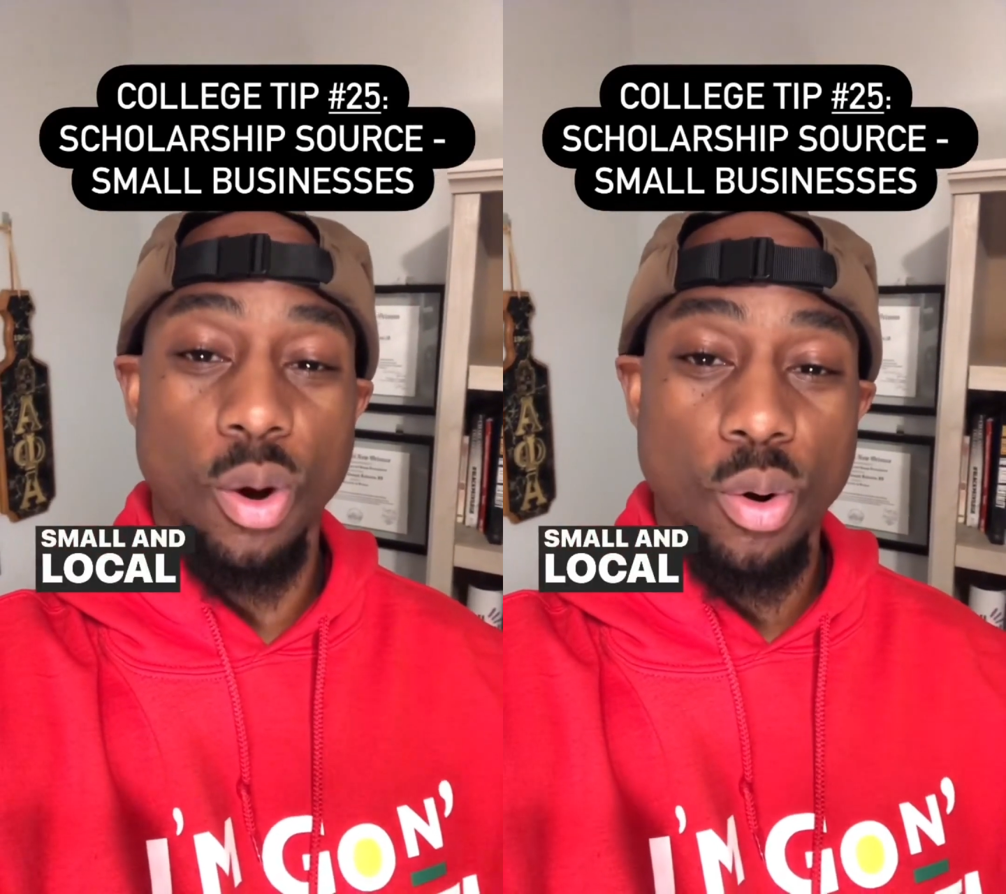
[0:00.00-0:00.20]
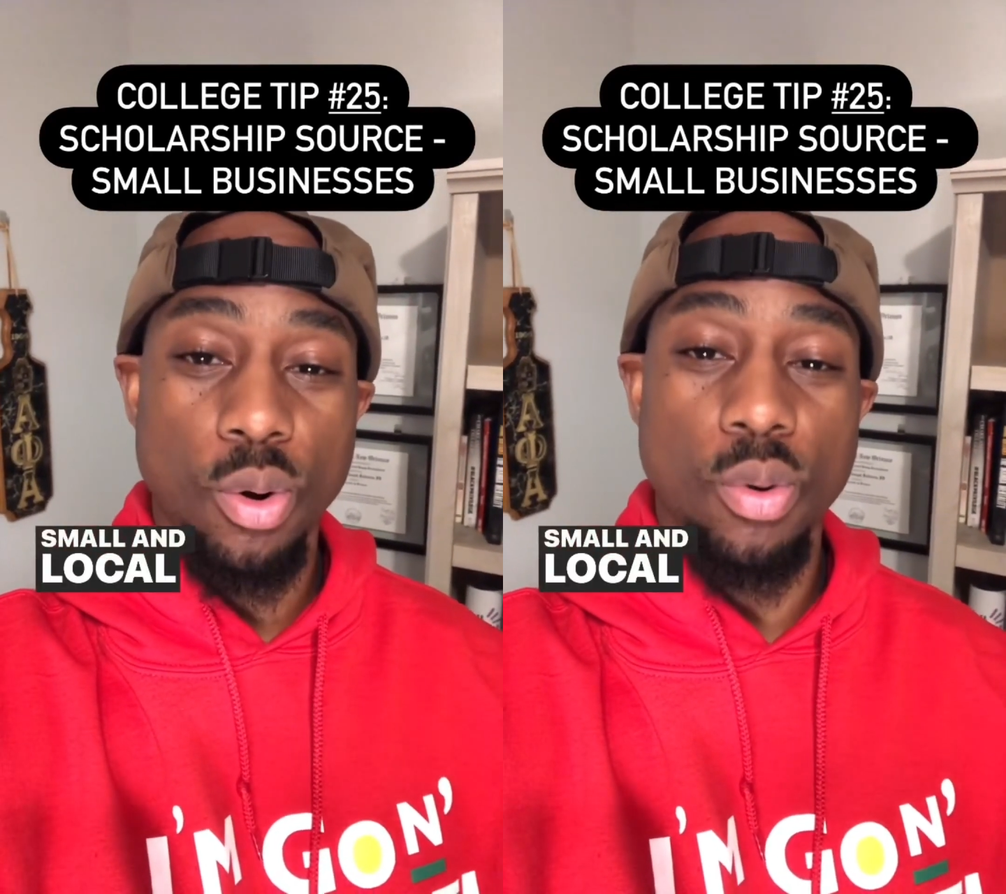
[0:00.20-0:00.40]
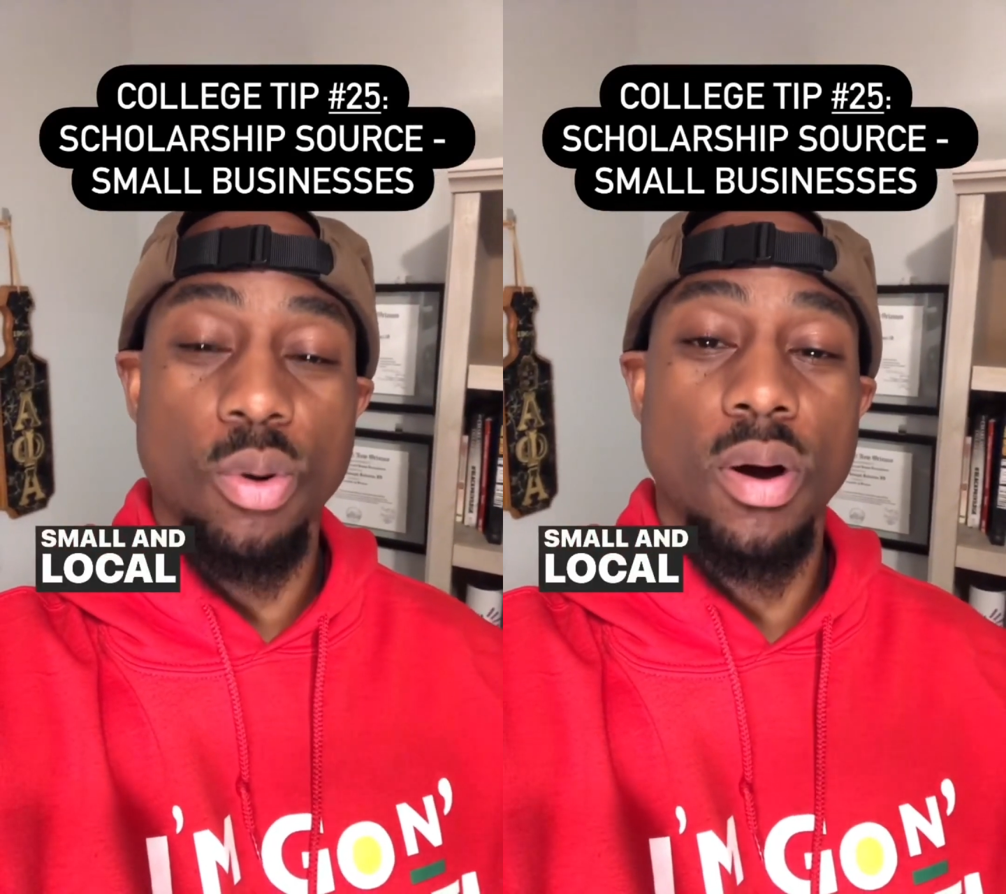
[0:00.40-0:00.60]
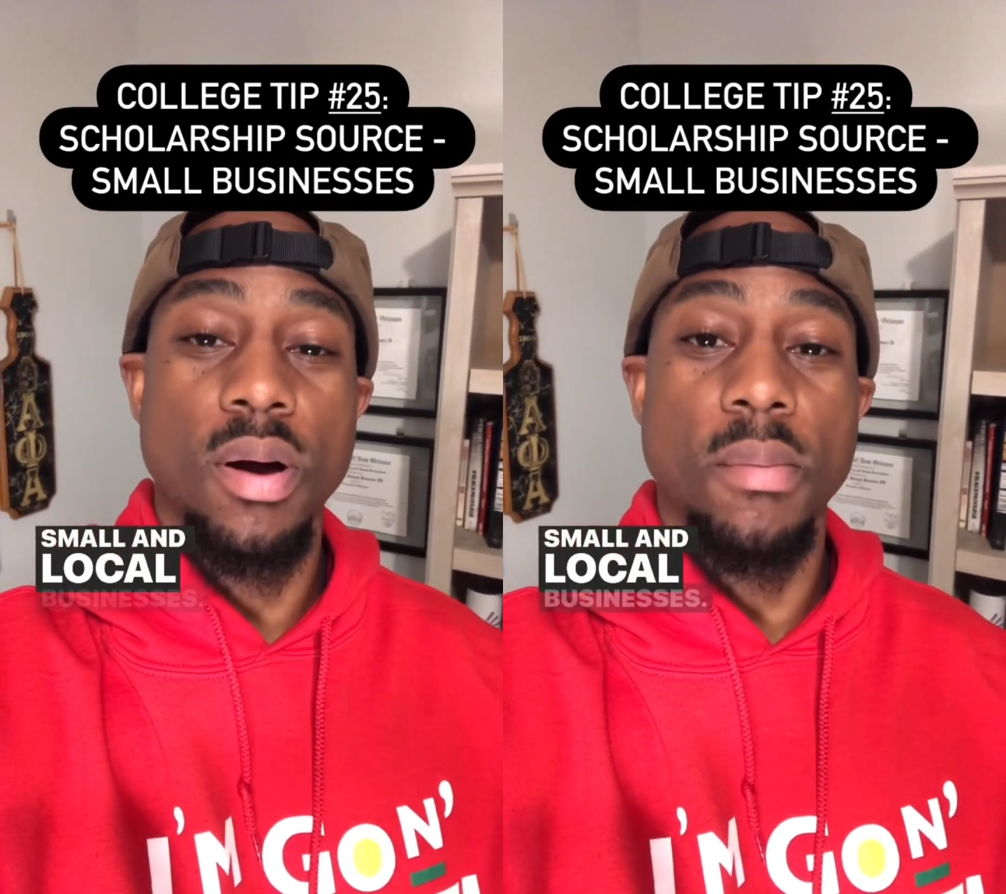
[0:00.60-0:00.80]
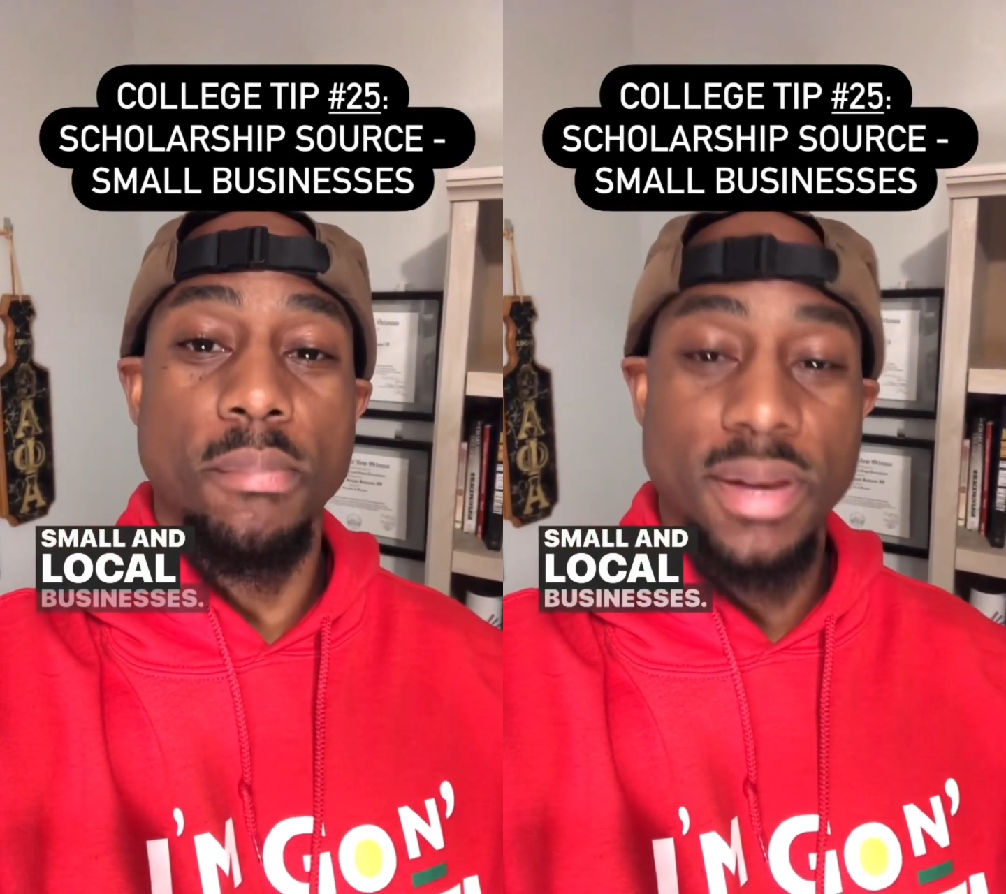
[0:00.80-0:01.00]
local
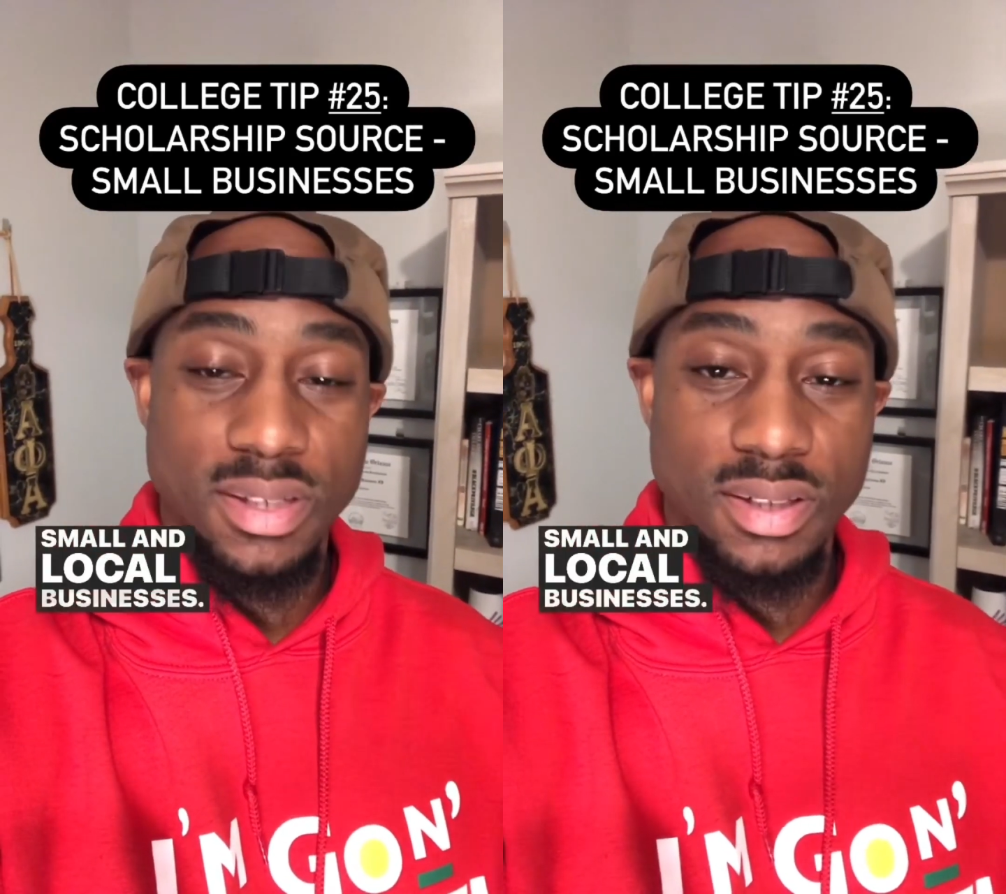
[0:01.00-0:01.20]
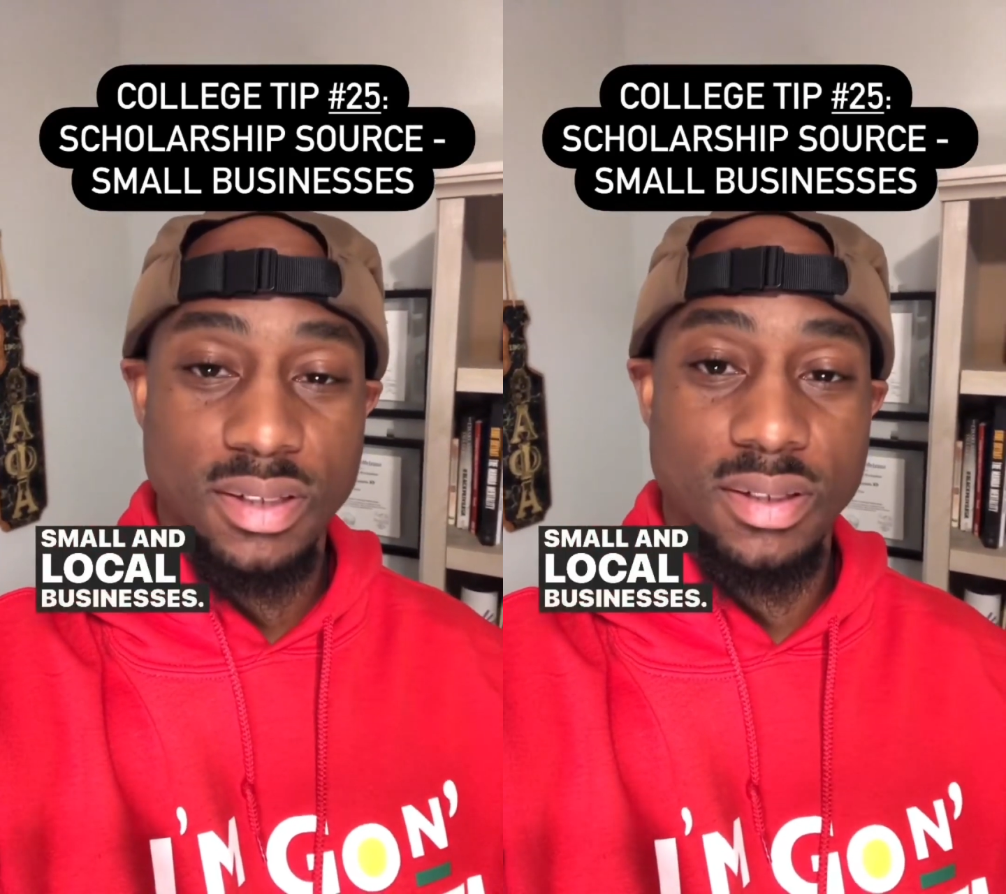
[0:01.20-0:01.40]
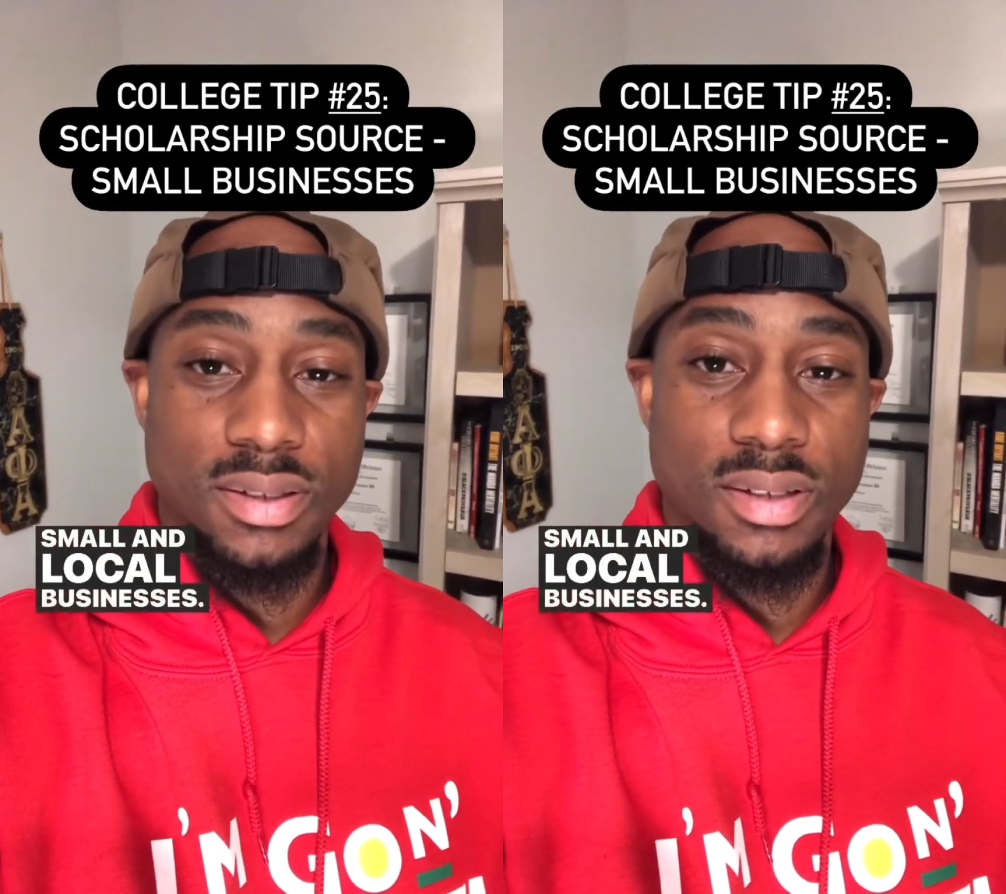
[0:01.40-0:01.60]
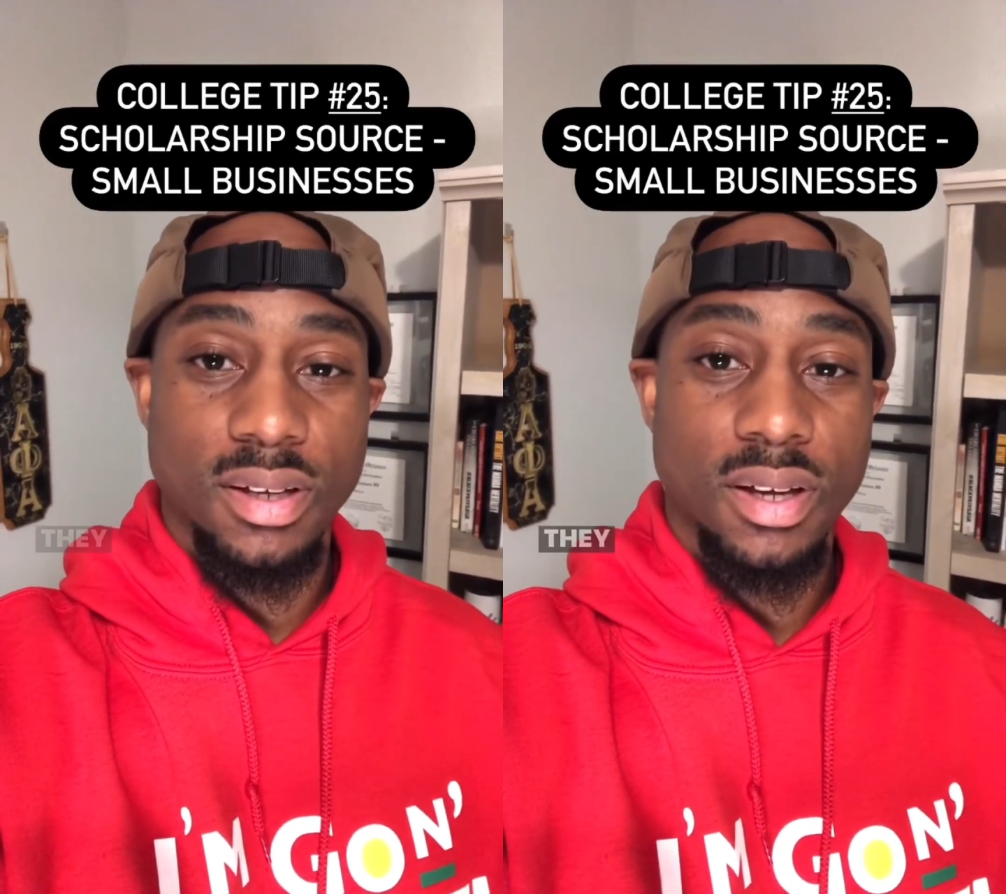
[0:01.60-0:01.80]
businesses.